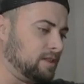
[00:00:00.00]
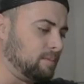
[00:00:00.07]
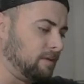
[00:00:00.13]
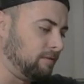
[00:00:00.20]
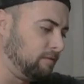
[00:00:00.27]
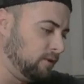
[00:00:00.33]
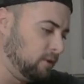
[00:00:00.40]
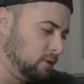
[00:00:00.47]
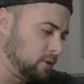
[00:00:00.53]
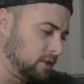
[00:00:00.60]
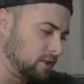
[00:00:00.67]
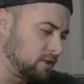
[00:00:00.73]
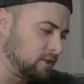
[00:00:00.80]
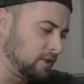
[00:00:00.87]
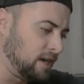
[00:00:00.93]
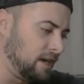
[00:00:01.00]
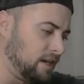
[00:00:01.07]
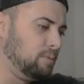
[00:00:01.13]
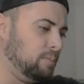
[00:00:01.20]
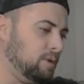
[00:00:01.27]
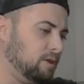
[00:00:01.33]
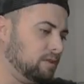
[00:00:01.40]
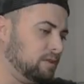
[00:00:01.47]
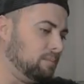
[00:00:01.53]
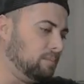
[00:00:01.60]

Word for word: but a Fusion Strike, build and